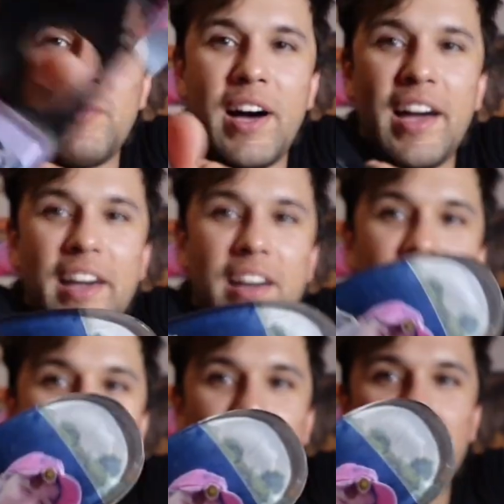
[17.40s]
my
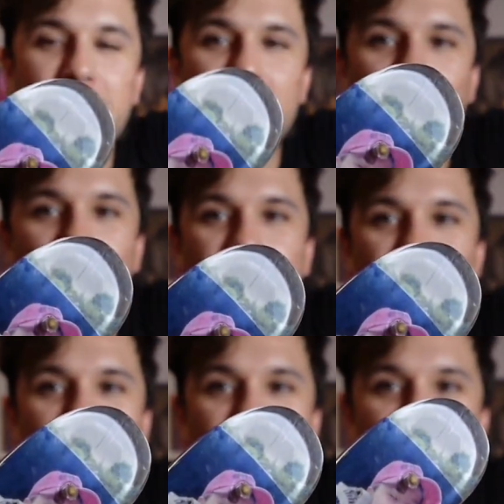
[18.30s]
lovely wife
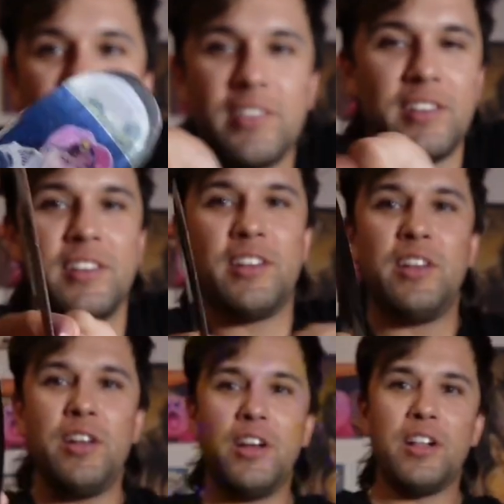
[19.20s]
knife.
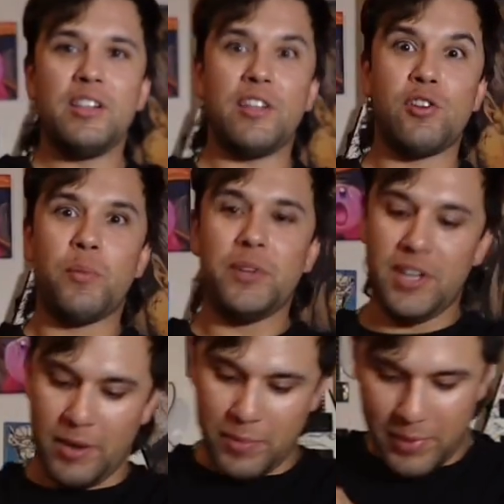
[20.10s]
Let's open it
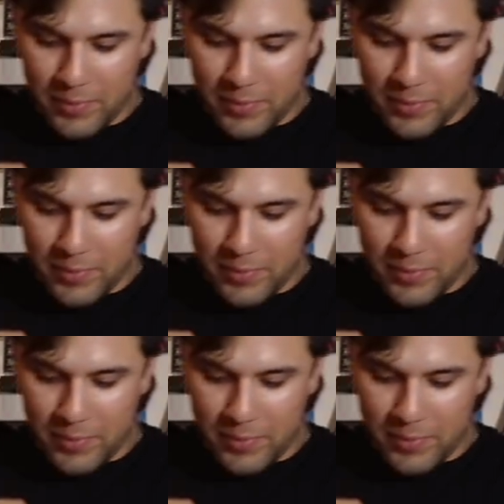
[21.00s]
up.